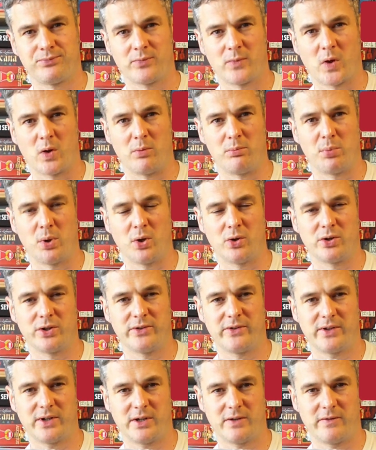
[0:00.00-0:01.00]

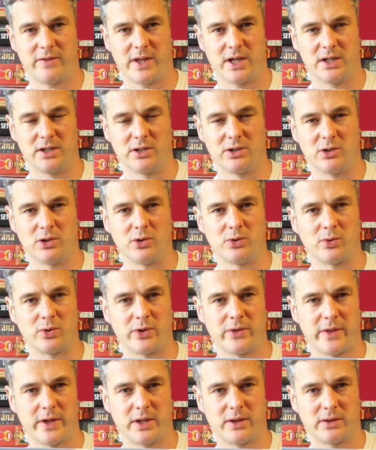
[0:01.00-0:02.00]
components and everything
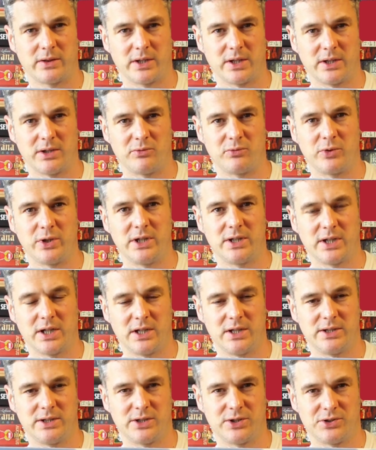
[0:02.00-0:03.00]
included than the
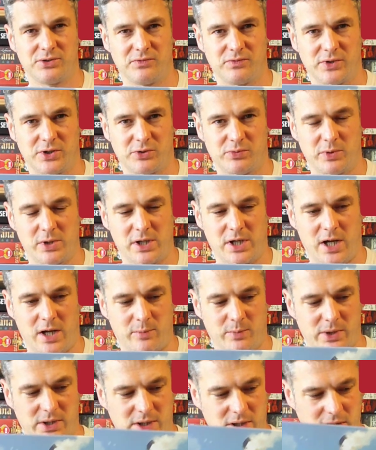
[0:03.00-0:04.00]
retail edition, which will come at a